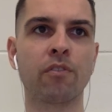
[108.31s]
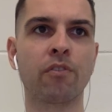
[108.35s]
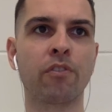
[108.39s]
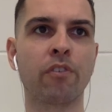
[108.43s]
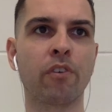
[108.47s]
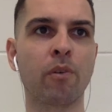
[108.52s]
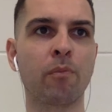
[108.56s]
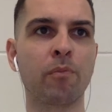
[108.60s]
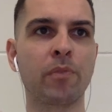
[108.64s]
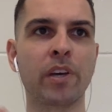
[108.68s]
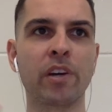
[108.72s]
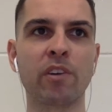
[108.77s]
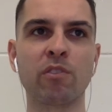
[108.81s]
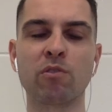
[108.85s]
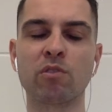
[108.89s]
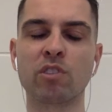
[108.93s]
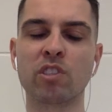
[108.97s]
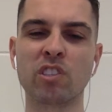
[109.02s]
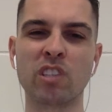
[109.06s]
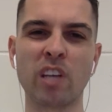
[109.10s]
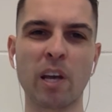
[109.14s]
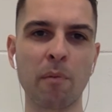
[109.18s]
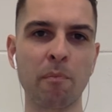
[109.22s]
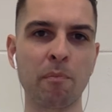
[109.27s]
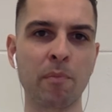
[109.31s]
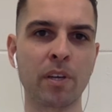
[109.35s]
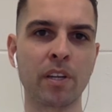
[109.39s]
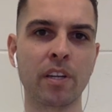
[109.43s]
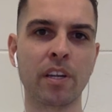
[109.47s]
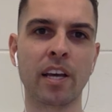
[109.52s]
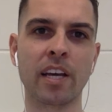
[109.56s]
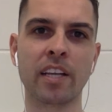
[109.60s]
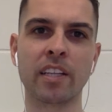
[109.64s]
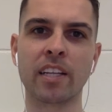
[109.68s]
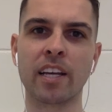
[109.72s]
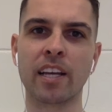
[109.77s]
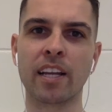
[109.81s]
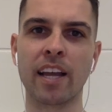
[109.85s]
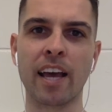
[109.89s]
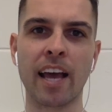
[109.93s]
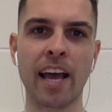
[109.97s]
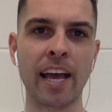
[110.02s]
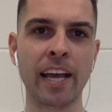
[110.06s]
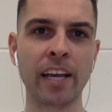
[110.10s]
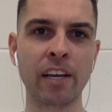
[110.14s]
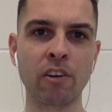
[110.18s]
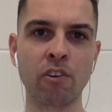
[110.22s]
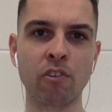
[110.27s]
from that resentment and that
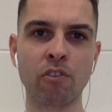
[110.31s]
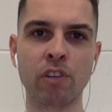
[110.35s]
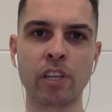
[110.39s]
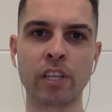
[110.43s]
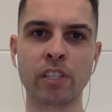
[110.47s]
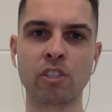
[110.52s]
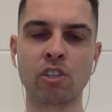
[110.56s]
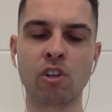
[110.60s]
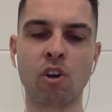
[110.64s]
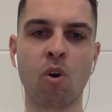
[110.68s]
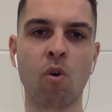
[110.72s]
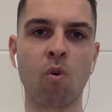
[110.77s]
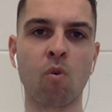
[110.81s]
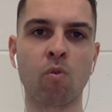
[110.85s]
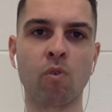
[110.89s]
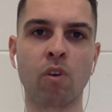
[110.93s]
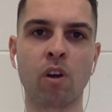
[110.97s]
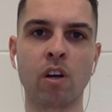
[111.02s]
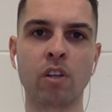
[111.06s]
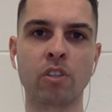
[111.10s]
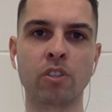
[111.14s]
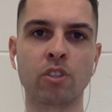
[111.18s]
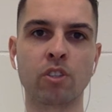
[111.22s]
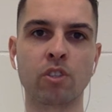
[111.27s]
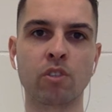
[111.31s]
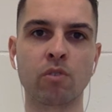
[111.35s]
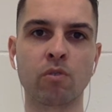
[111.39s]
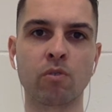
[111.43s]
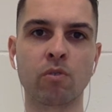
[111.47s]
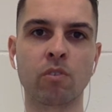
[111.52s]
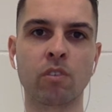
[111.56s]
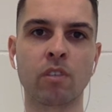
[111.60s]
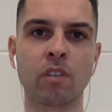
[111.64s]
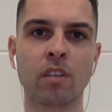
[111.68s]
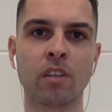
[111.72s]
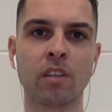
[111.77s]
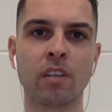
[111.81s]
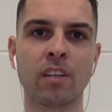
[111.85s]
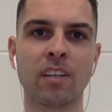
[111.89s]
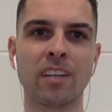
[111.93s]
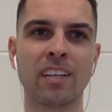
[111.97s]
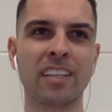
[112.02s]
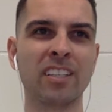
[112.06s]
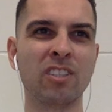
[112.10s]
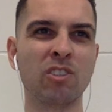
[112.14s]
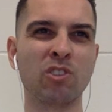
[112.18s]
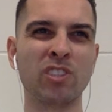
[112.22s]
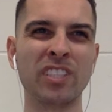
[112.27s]
anger that you hold on to
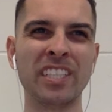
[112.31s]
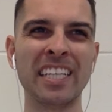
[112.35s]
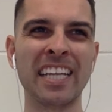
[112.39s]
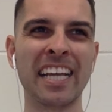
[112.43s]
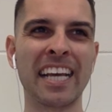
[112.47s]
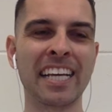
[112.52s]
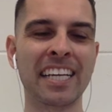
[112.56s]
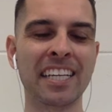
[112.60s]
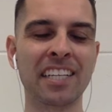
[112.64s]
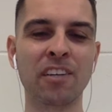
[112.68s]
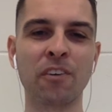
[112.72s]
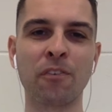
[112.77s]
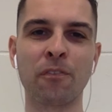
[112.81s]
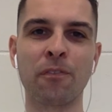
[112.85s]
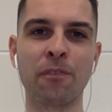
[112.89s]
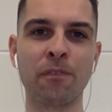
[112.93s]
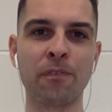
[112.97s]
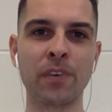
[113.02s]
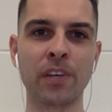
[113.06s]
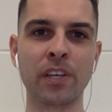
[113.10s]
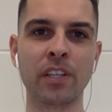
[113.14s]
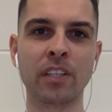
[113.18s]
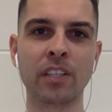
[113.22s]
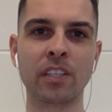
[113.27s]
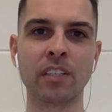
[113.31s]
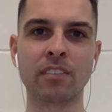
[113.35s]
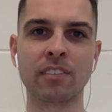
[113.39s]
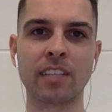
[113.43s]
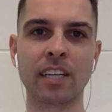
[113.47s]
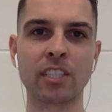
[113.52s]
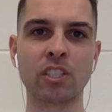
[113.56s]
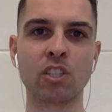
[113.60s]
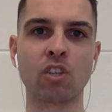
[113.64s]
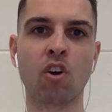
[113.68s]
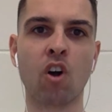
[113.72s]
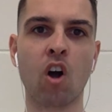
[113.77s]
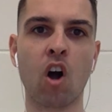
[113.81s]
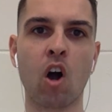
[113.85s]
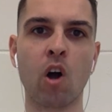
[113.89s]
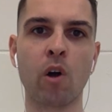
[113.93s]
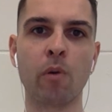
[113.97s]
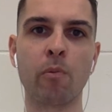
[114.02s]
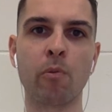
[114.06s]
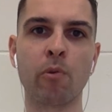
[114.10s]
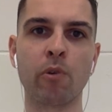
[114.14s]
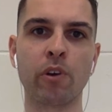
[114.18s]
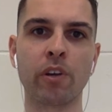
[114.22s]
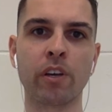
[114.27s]
those negative feelings that you're
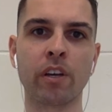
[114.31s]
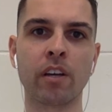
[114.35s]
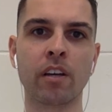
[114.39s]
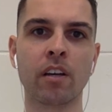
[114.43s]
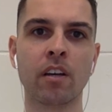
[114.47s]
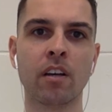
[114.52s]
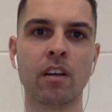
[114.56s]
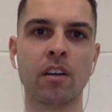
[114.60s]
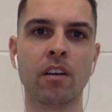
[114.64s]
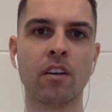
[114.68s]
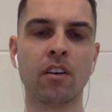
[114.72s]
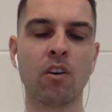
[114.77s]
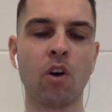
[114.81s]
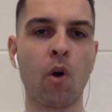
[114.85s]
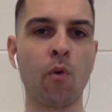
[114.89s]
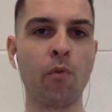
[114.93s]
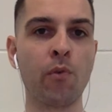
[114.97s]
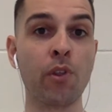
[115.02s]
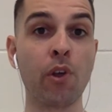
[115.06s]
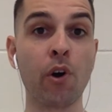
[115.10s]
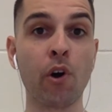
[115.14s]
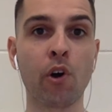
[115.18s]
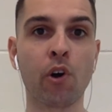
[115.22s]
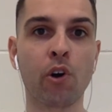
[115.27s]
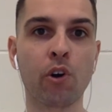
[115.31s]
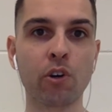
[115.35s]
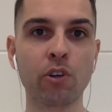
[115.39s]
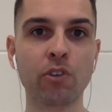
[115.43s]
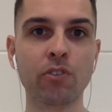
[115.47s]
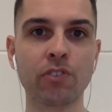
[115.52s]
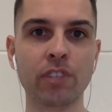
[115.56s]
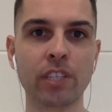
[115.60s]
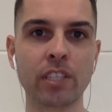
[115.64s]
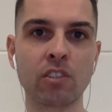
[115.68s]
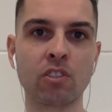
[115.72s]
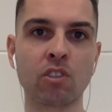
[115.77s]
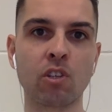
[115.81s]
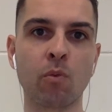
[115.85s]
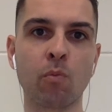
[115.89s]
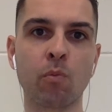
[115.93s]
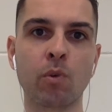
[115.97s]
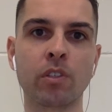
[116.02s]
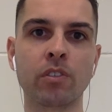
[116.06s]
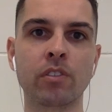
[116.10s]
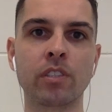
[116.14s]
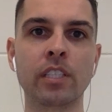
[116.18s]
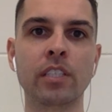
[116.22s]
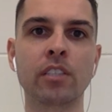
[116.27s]
harboring over the hurt that
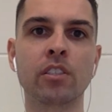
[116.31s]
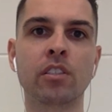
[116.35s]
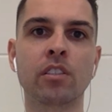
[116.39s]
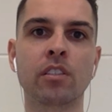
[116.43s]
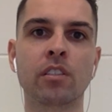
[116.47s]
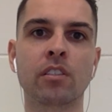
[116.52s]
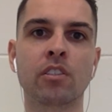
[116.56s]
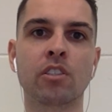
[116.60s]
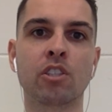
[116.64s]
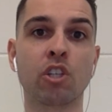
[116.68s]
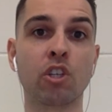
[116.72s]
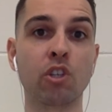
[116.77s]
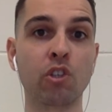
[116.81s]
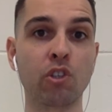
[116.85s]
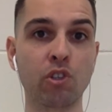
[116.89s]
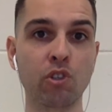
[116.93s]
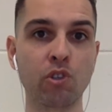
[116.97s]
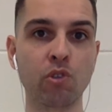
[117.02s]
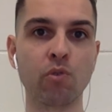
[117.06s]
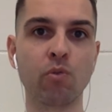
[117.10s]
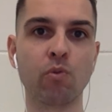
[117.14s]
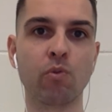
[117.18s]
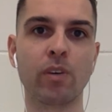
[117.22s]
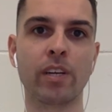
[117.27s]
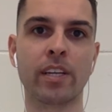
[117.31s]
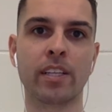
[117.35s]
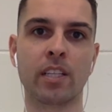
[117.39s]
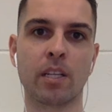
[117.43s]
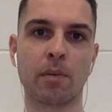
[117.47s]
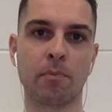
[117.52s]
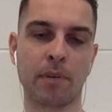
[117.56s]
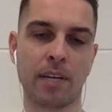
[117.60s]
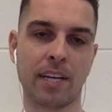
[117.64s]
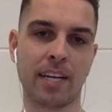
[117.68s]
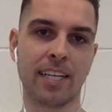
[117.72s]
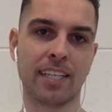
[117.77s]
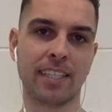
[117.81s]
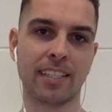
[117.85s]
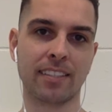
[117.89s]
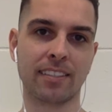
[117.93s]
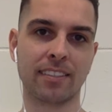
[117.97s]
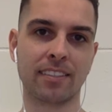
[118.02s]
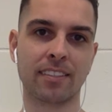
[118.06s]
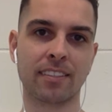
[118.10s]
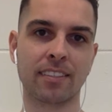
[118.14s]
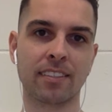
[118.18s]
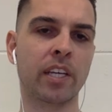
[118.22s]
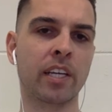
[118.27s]
someone did to you in the
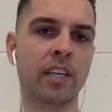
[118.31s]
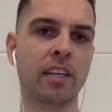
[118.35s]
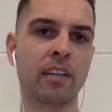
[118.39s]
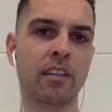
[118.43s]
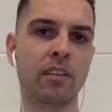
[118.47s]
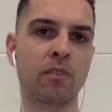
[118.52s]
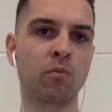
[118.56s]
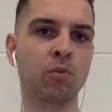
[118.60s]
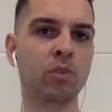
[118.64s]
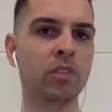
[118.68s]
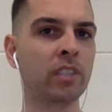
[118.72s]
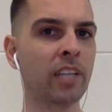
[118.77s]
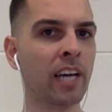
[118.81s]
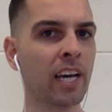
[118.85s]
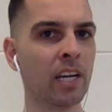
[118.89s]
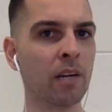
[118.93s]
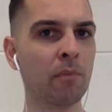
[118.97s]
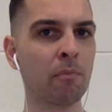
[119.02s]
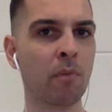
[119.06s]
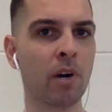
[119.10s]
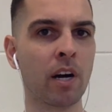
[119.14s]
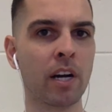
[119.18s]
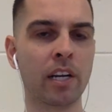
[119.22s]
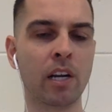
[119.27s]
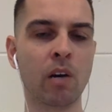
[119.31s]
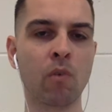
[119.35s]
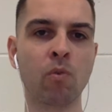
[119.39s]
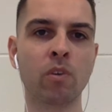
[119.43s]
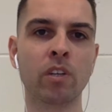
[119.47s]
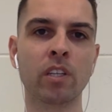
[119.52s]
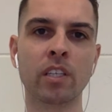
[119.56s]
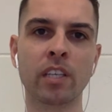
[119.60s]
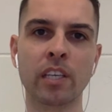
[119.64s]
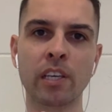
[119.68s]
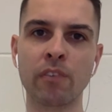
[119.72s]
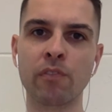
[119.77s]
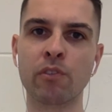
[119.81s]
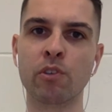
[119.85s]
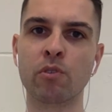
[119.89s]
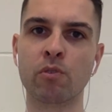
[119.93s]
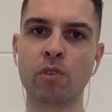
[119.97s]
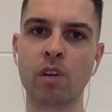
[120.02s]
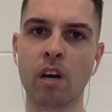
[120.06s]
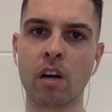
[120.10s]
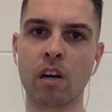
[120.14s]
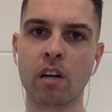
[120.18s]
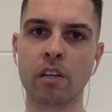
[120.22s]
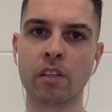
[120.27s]
past. And with that in mind, I want to give you
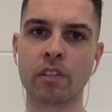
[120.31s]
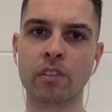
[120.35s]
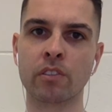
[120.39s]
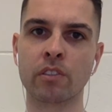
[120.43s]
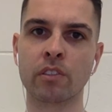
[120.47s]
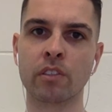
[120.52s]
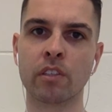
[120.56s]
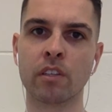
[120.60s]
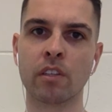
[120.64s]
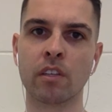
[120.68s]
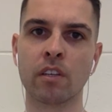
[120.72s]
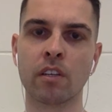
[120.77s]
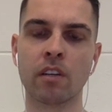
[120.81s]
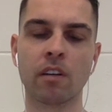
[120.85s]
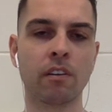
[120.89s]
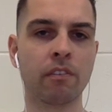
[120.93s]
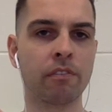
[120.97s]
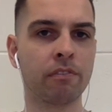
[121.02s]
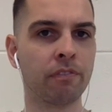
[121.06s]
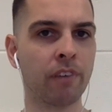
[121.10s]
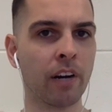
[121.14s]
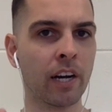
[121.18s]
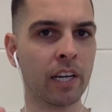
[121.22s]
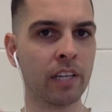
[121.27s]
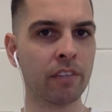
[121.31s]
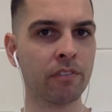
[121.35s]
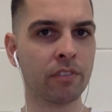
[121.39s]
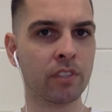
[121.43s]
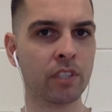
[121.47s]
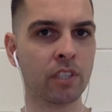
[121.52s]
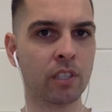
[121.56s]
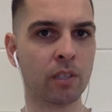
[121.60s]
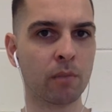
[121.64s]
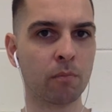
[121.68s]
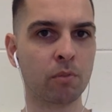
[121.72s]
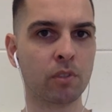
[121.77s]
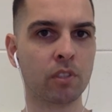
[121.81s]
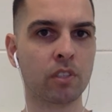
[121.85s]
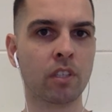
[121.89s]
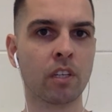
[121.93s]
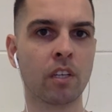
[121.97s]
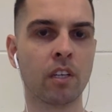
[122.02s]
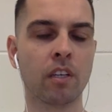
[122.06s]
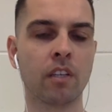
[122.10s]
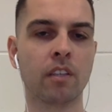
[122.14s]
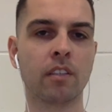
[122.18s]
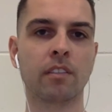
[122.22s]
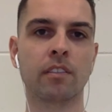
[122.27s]
guys five tips
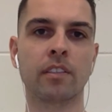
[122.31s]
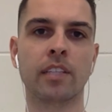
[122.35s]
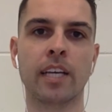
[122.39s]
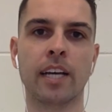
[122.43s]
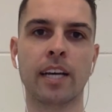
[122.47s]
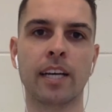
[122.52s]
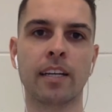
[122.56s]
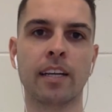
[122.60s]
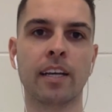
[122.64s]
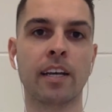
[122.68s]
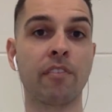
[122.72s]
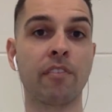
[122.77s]
that